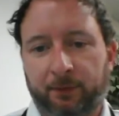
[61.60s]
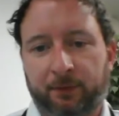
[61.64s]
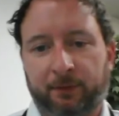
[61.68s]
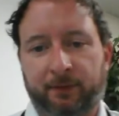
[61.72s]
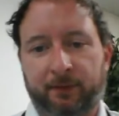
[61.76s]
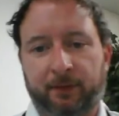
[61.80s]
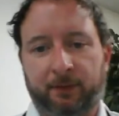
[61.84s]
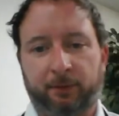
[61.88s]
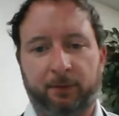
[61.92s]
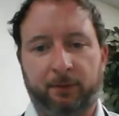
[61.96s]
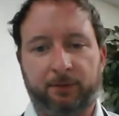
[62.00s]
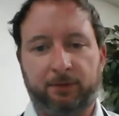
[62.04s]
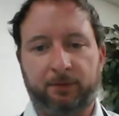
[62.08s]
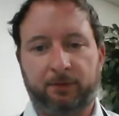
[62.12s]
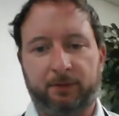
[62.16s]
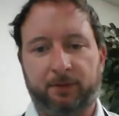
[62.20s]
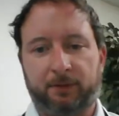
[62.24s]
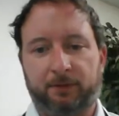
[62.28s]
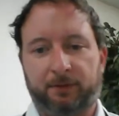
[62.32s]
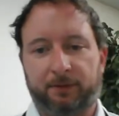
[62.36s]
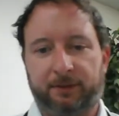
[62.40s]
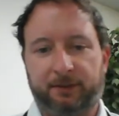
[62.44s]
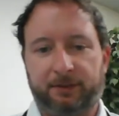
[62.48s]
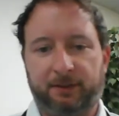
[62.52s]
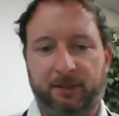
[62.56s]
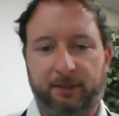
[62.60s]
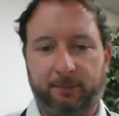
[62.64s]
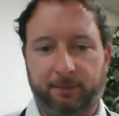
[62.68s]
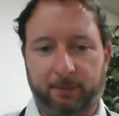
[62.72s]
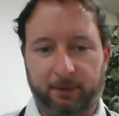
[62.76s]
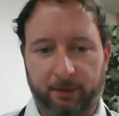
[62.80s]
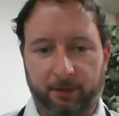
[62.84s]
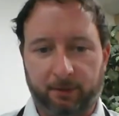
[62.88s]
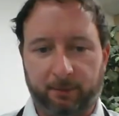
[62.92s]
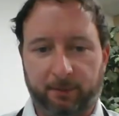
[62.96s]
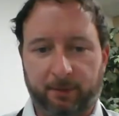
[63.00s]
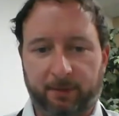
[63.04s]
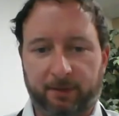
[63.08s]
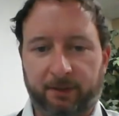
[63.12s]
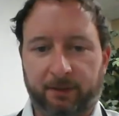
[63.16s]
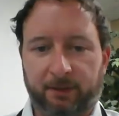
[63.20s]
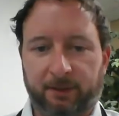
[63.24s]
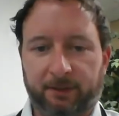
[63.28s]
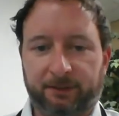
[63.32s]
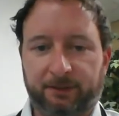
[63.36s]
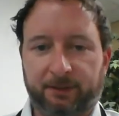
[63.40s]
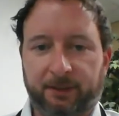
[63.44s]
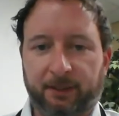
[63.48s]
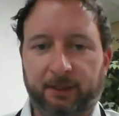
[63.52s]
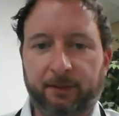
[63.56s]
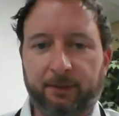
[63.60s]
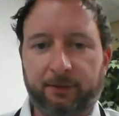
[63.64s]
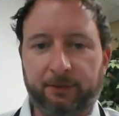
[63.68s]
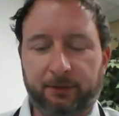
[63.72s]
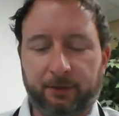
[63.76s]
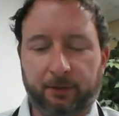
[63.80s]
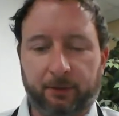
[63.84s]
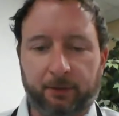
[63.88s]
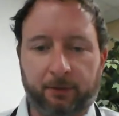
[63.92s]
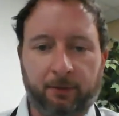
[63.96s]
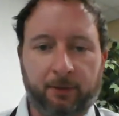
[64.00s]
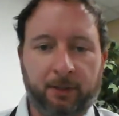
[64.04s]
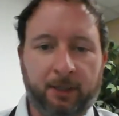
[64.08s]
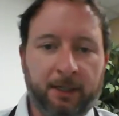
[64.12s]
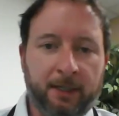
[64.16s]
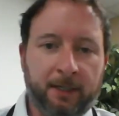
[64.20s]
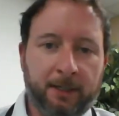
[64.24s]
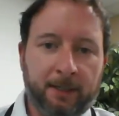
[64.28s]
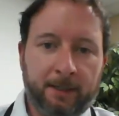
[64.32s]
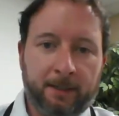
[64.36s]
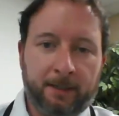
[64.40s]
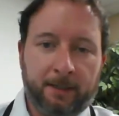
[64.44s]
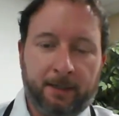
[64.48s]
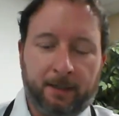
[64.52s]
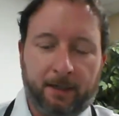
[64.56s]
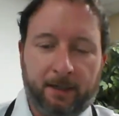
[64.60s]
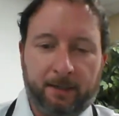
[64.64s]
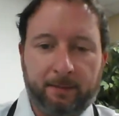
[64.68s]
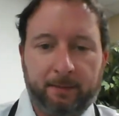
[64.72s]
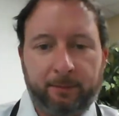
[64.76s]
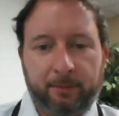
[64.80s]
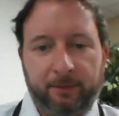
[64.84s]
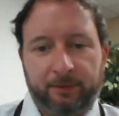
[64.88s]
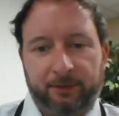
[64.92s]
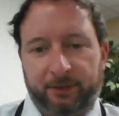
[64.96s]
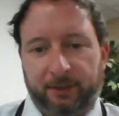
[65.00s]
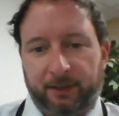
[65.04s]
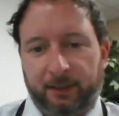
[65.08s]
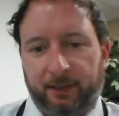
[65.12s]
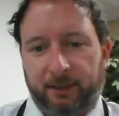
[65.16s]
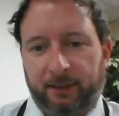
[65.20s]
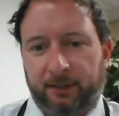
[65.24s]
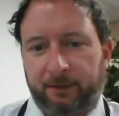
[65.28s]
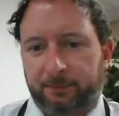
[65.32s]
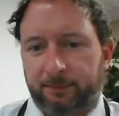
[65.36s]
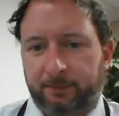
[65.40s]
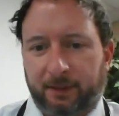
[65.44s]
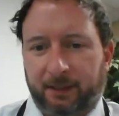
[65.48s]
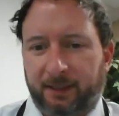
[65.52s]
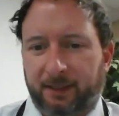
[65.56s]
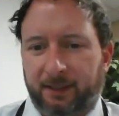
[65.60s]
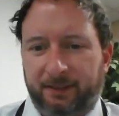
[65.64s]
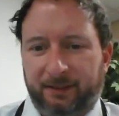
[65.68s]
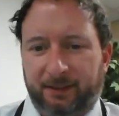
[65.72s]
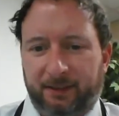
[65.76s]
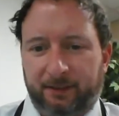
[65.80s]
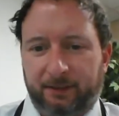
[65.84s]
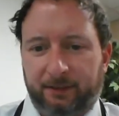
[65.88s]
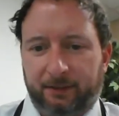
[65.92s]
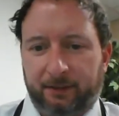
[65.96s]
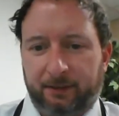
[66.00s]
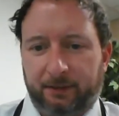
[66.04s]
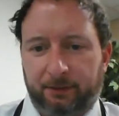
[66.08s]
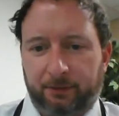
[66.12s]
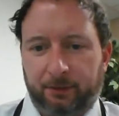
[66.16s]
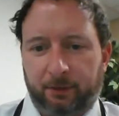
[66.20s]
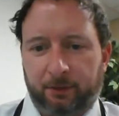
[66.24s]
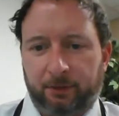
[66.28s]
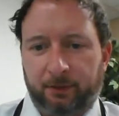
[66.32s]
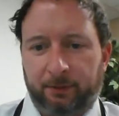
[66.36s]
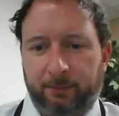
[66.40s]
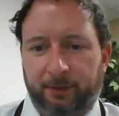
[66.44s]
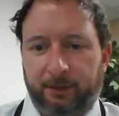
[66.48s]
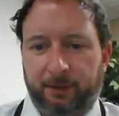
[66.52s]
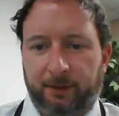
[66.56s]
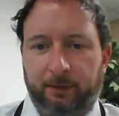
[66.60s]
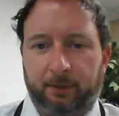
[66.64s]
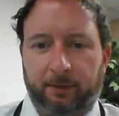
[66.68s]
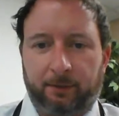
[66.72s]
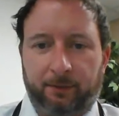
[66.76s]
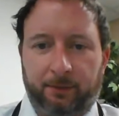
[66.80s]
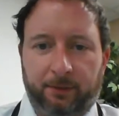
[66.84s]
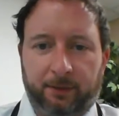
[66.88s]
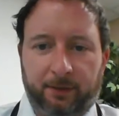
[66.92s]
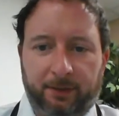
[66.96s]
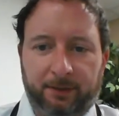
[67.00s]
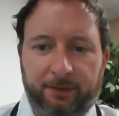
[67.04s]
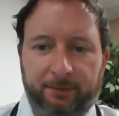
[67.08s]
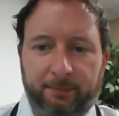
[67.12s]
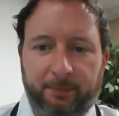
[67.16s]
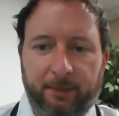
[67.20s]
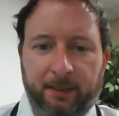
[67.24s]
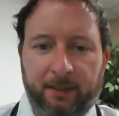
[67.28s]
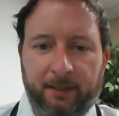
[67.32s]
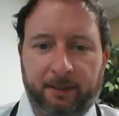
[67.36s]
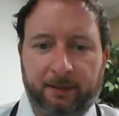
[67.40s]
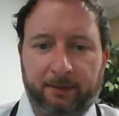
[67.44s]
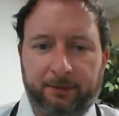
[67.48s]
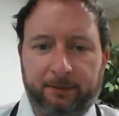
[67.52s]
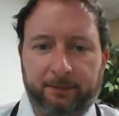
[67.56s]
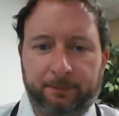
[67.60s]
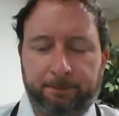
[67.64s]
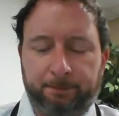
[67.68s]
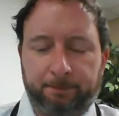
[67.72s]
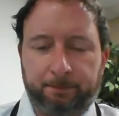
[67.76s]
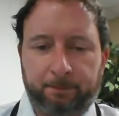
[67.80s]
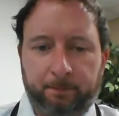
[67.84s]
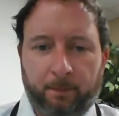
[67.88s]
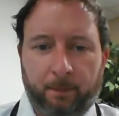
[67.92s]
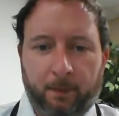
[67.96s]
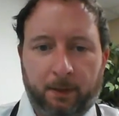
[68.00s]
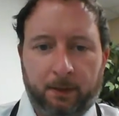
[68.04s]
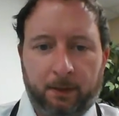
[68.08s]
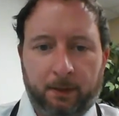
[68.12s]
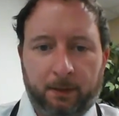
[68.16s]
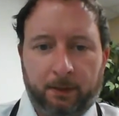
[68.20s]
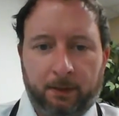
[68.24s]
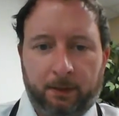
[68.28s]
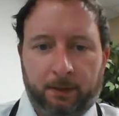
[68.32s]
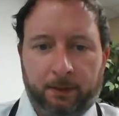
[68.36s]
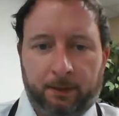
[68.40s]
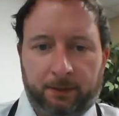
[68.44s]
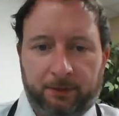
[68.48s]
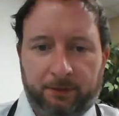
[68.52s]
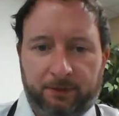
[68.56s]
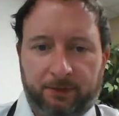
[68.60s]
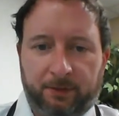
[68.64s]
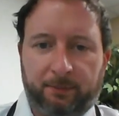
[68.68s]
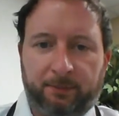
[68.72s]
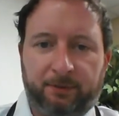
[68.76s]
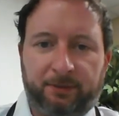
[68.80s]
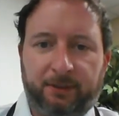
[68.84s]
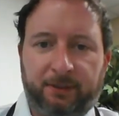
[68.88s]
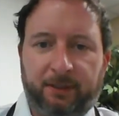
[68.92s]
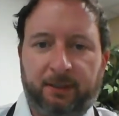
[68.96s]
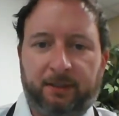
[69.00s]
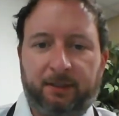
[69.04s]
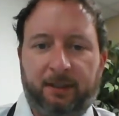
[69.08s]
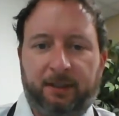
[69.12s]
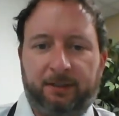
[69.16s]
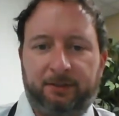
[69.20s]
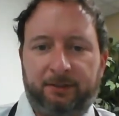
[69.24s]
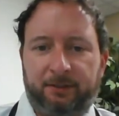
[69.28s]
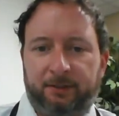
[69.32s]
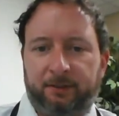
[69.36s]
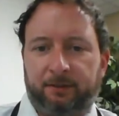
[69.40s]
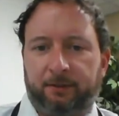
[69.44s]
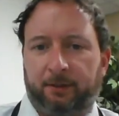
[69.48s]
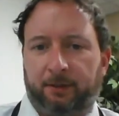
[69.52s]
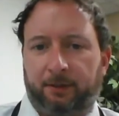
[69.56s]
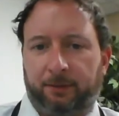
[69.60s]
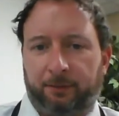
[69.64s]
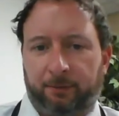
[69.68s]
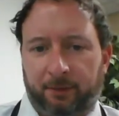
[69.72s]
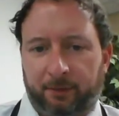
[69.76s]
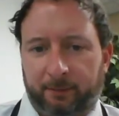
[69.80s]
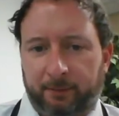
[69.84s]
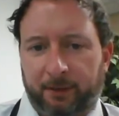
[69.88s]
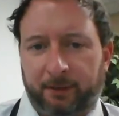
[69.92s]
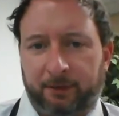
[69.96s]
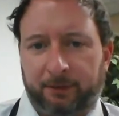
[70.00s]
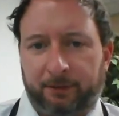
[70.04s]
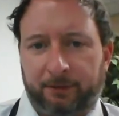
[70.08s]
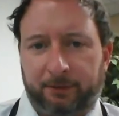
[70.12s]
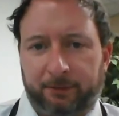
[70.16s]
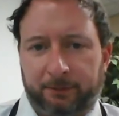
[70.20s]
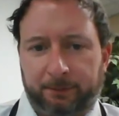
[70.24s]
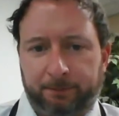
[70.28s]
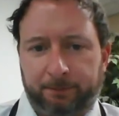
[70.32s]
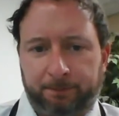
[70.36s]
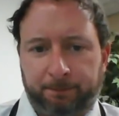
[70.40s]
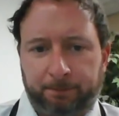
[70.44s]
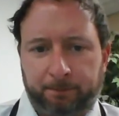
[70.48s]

further evaluation if he's not better by the next day or so. I remember saying, "He's easy, should only be here a few days max." Jim's stay lasted nearly 3 months.